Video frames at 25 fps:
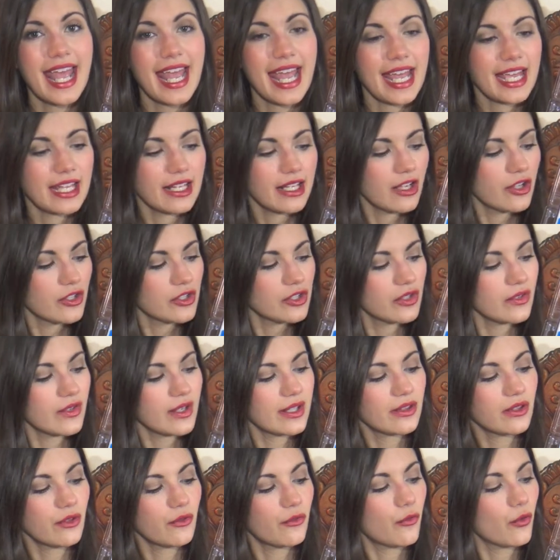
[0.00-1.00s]
And I also
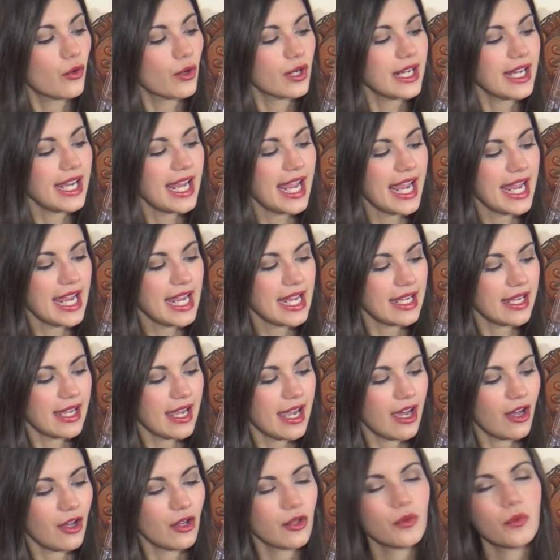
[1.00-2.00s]
got the 48
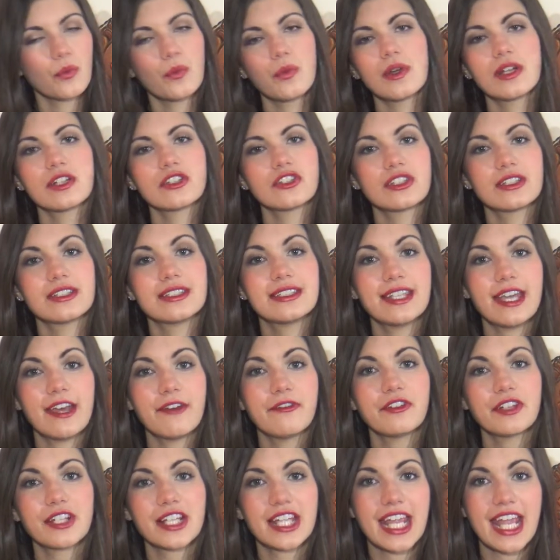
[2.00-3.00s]
count, which
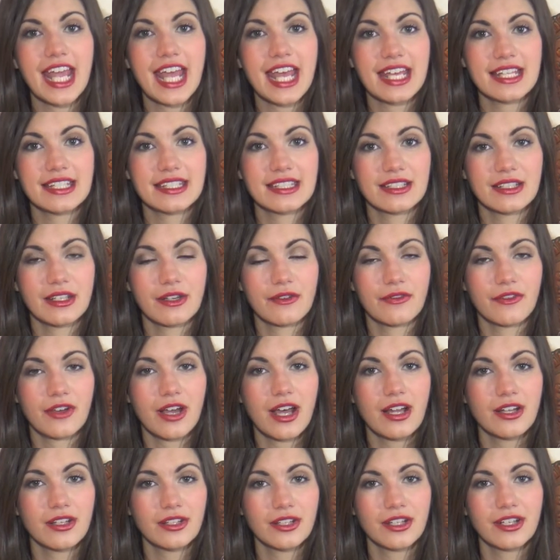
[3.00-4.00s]
definitely has enough
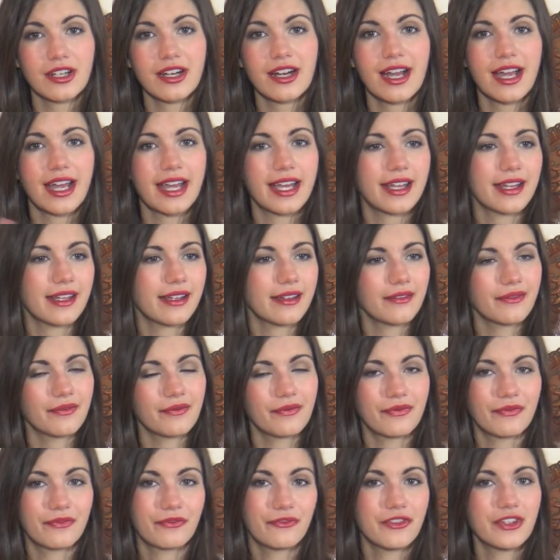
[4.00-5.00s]
color. I
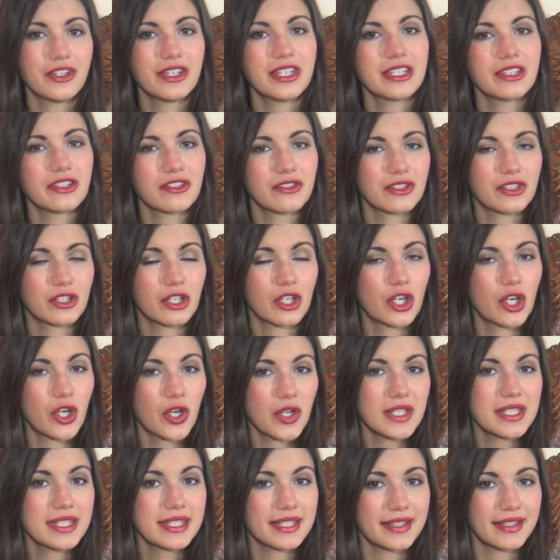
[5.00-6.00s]
feel like there's a
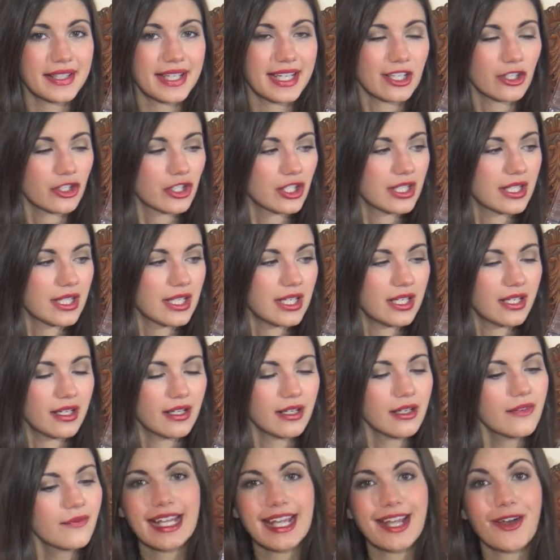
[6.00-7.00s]
good selection
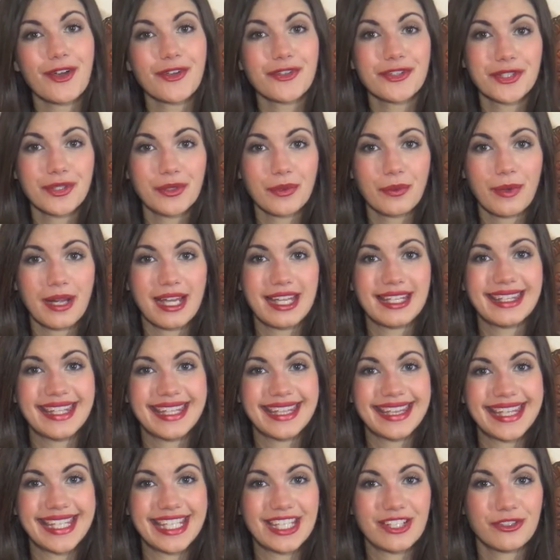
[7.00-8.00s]
here. I also read
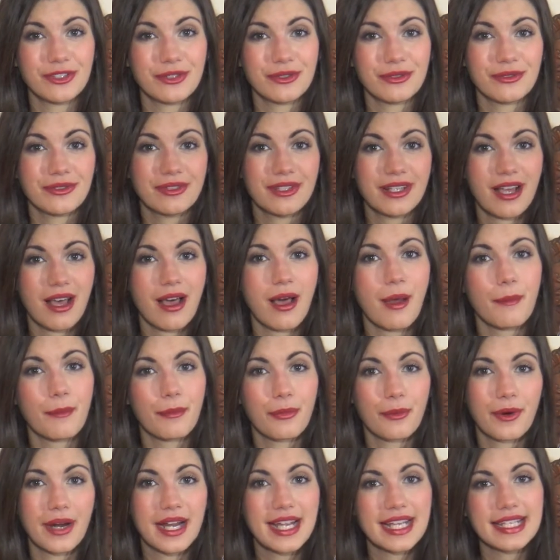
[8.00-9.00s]
that they do not
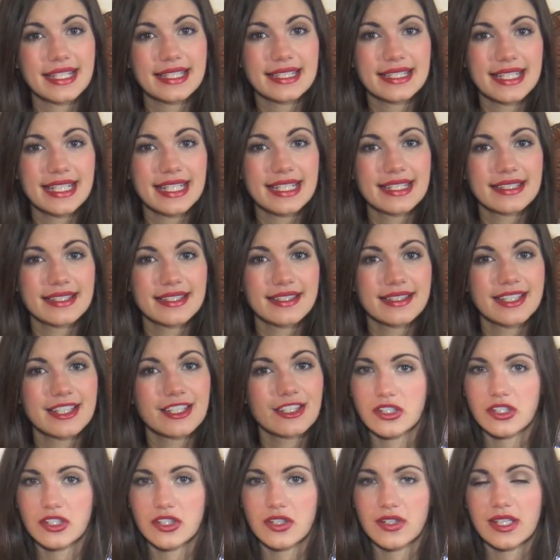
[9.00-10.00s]
break as easily,
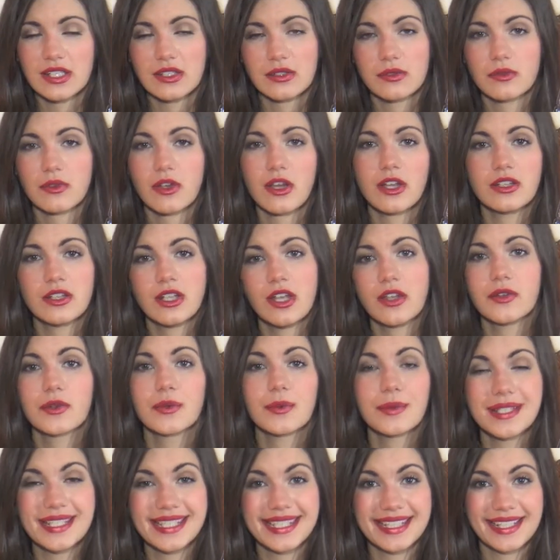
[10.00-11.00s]
so that's
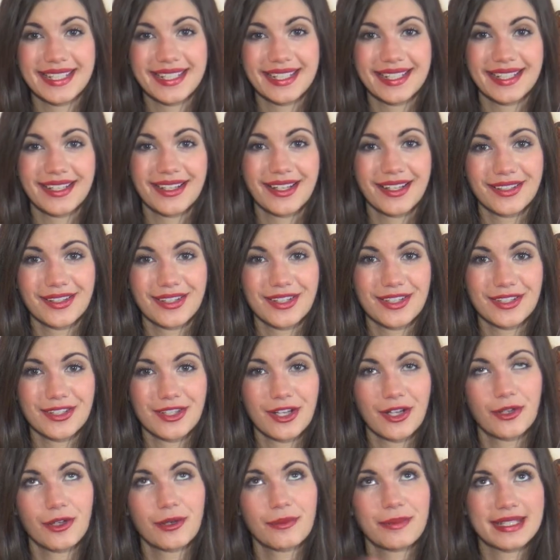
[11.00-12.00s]
another reason that I got the
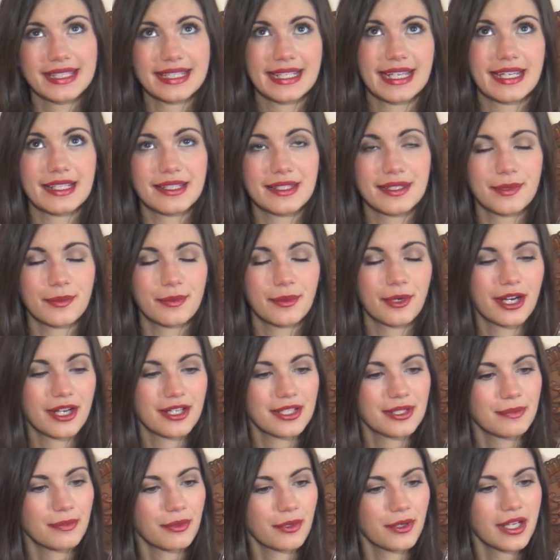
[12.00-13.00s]
Scholar besides the
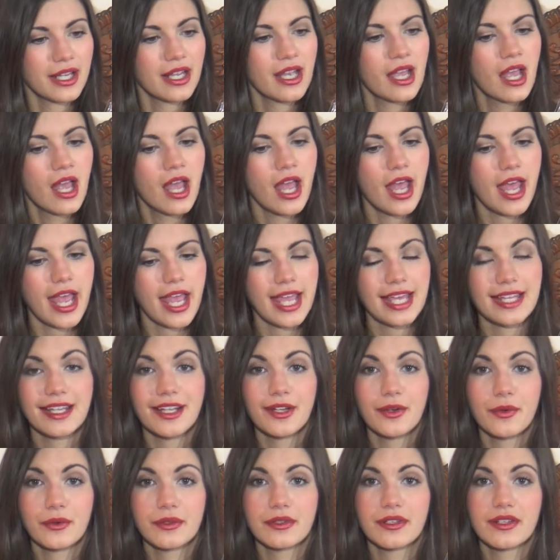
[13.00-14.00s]
price point. And
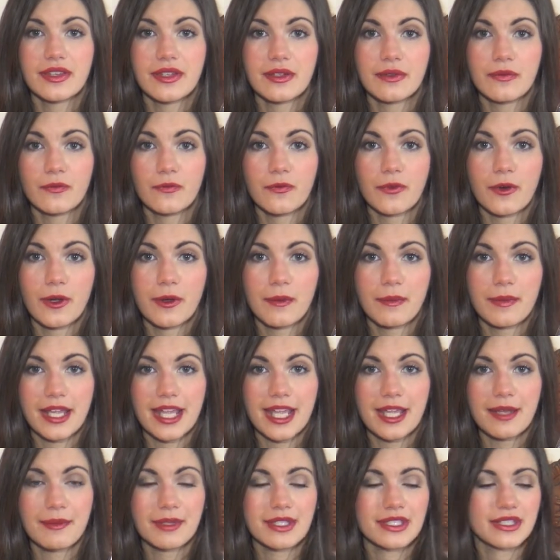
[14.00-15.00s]
I ordered them from
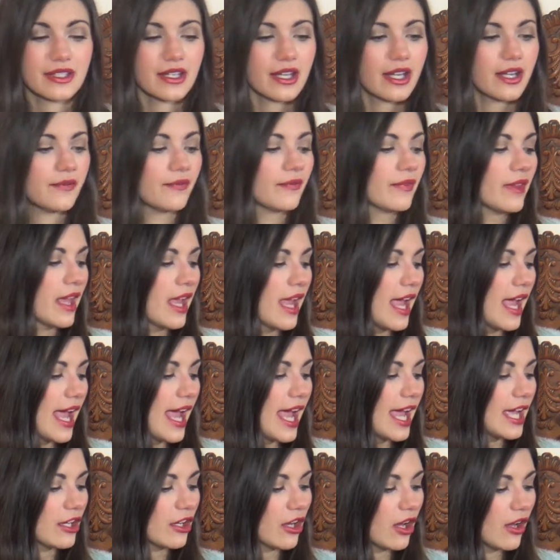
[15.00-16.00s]
Amazon.
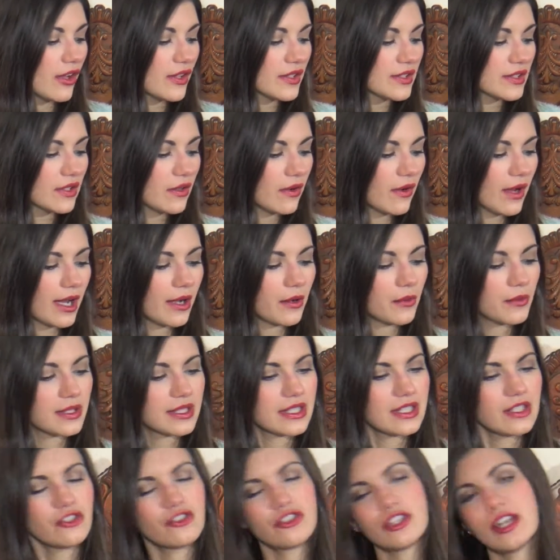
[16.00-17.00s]
And also I would
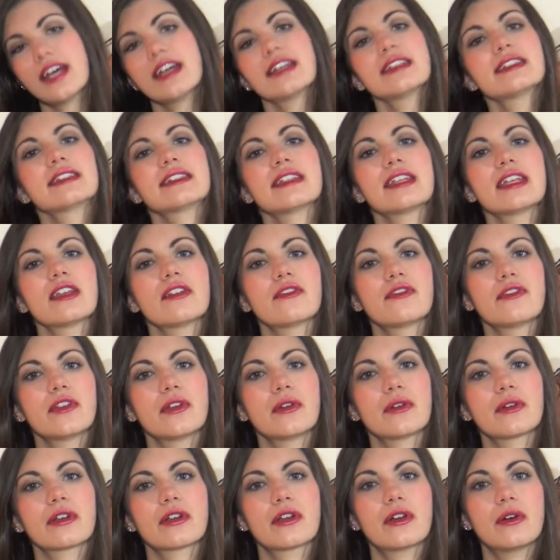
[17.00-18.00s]
suggest if
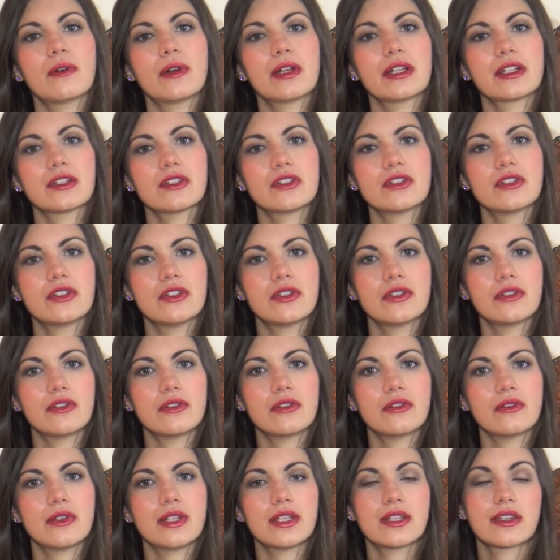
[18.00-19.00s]
you're going
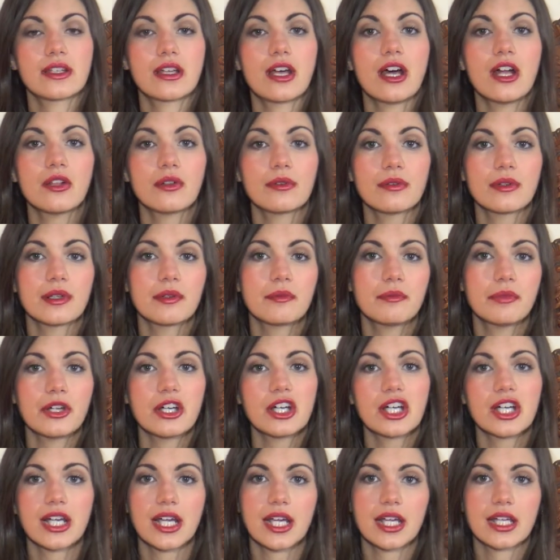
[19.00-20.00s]
to get the coloring
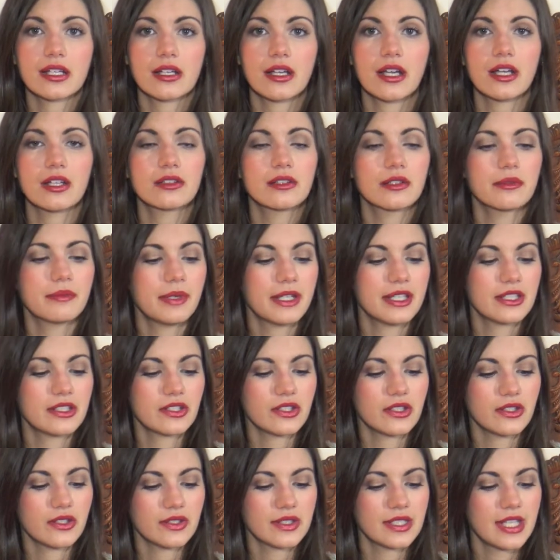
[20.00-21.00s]
book and colored
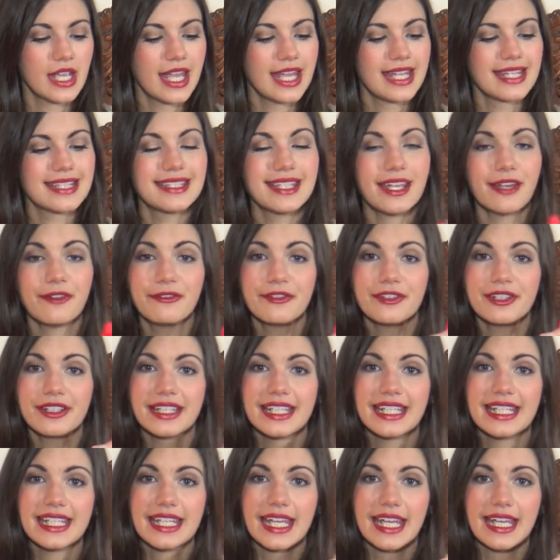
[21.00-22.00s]
pencils,
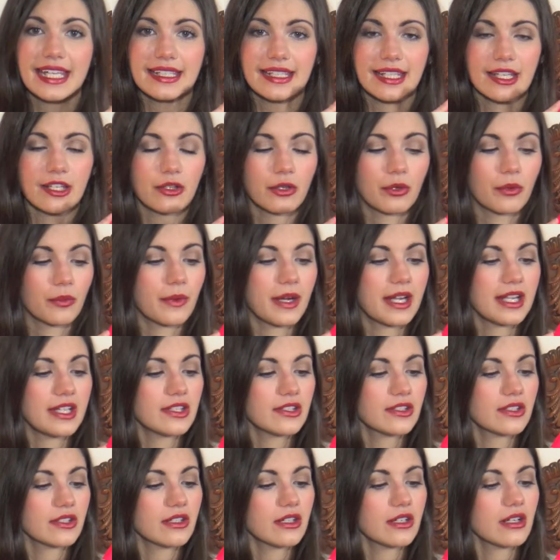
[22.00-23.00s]
definitely get an
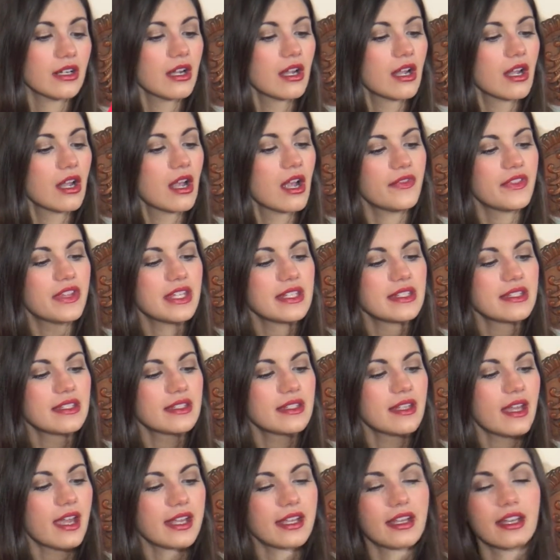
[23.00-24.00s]
eraser.
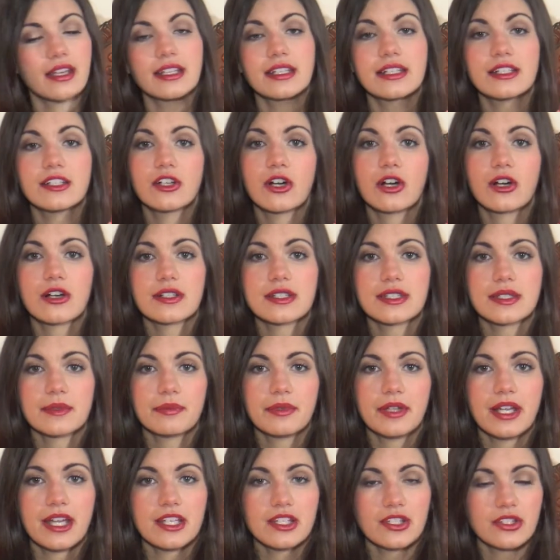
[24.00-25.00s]
This I got in an art
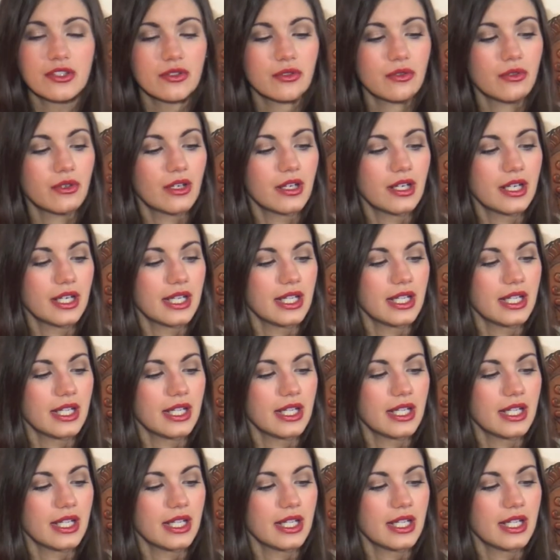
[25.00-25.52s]
supply store.